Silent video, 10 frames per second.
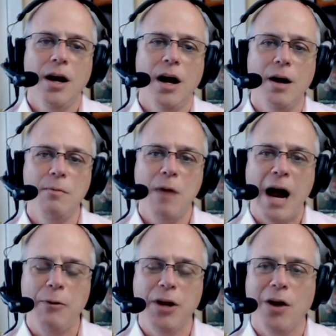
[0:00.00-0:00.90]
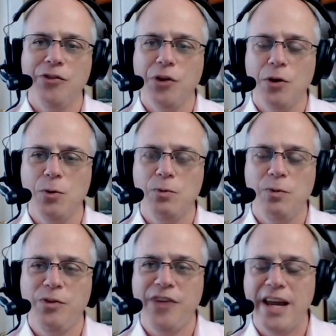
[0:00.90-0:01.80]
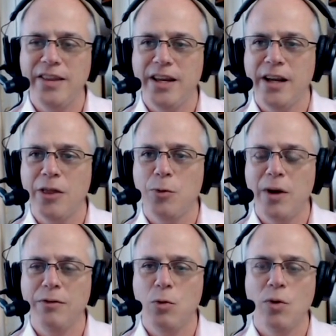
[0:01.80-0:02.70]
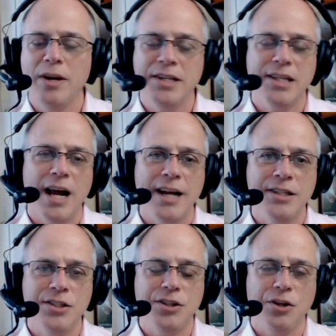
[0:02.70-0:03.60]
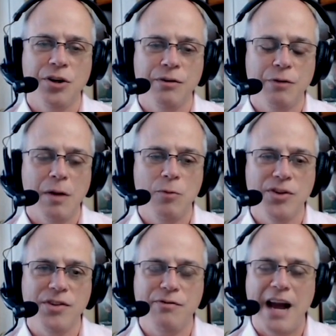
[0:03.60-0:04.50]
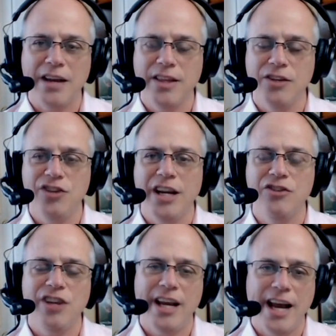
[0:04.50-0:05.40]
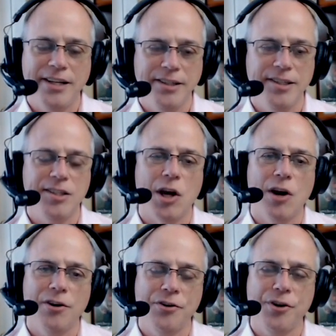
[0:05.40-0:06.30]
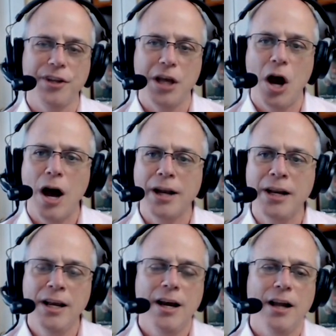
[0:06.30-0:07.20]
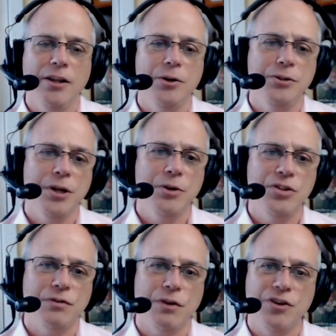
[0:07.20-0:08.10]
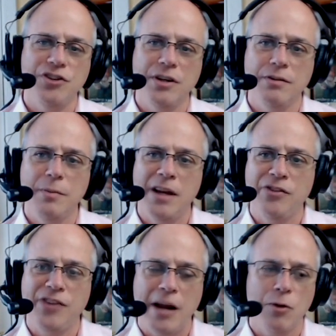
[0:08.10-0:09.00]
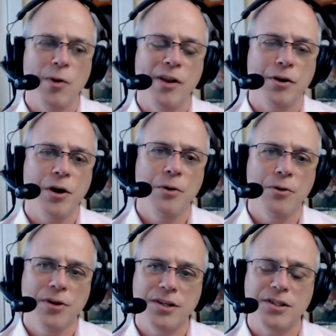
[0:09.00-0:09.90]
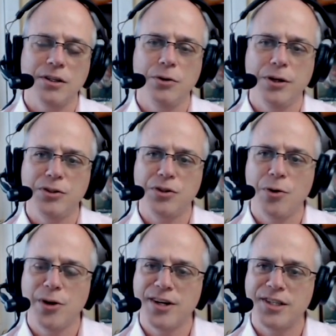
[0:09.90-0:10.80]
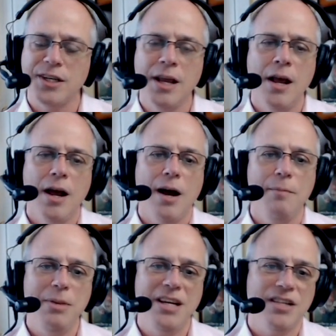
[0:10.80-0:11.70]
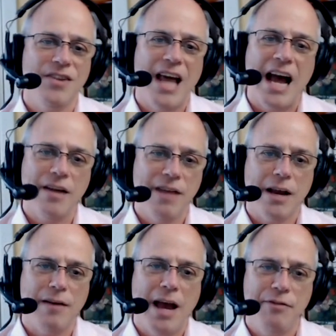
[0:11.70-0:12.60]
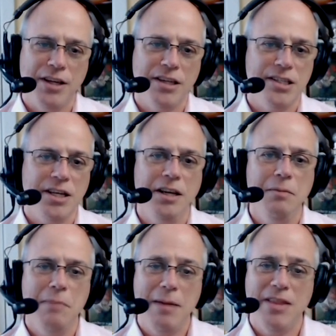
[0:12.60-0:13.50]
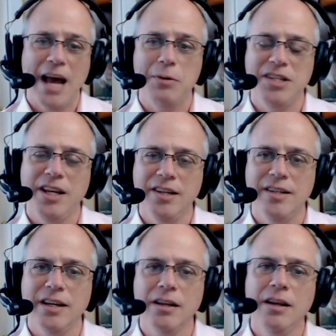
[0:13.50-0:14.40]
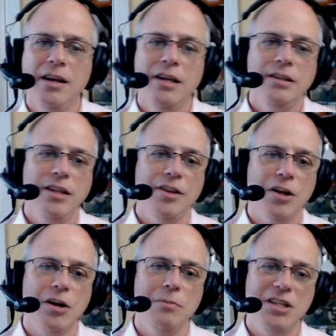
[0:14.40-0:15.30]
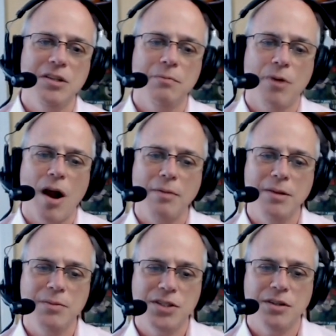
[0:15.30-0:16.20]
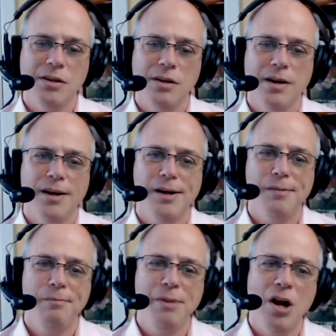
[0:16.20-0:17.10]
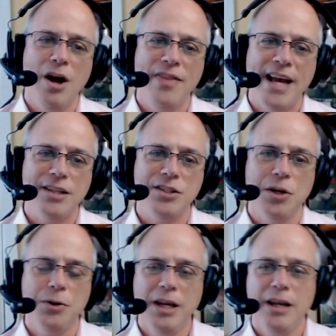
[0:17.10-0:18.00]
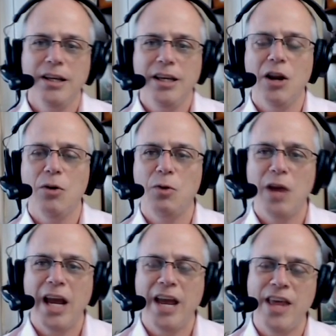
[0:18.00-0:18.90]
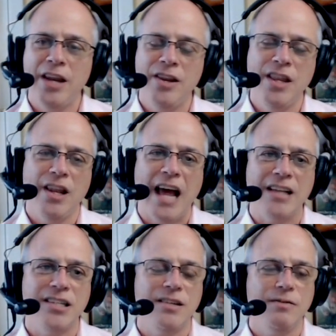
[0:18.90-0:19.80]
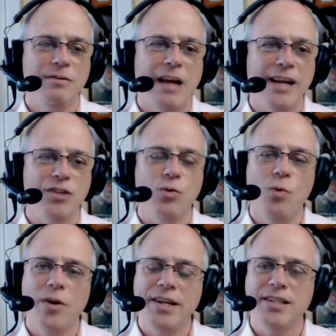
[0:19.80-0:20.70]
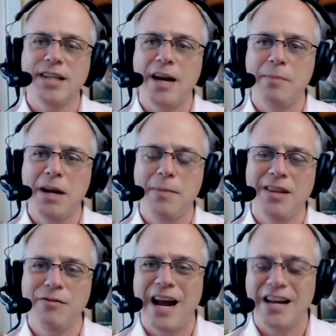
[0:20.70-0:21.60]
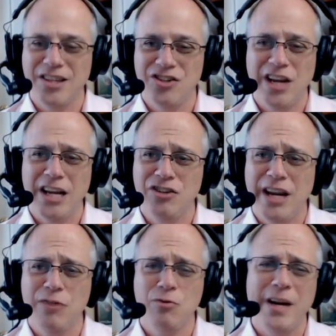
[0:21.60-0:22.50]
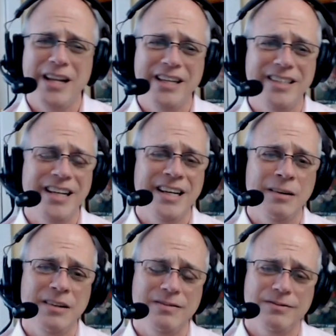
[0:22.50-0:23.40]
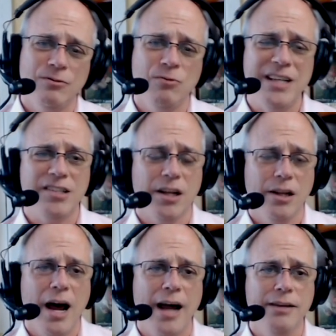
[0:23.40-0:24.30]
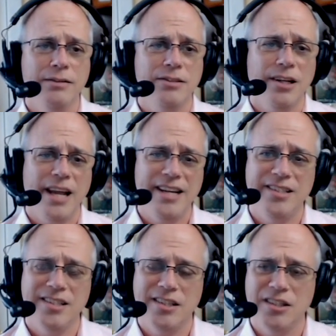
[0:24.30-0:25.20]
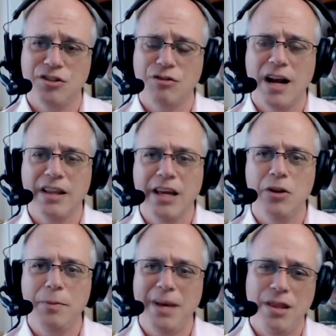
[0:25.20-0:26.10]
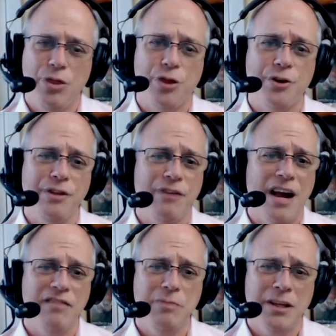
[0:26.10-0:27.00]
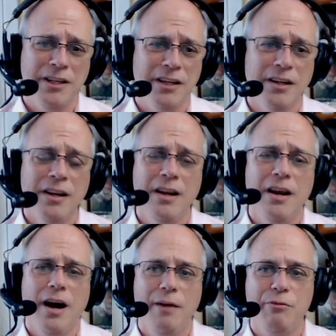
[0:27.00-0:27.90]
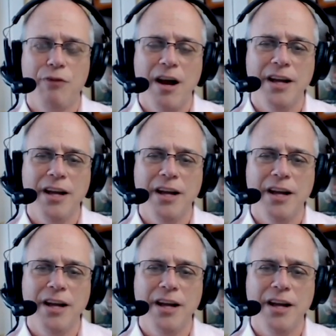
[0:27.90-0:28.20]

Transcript: Um, I would also say that another one of the warning signs to learn from was the fact that J and J had to discard early on a low-dose version of imetelstat or one of their cohorts, low-dose cohorts, um, because of a lack of efficacy. Maybe that was hinting that there could be some problems Um, beyond that. So, you know, and then the last, I guess, warning sign might have been the fact that J and J really didn't risk a lot to license this drug. They only paid thirty-five million dollars up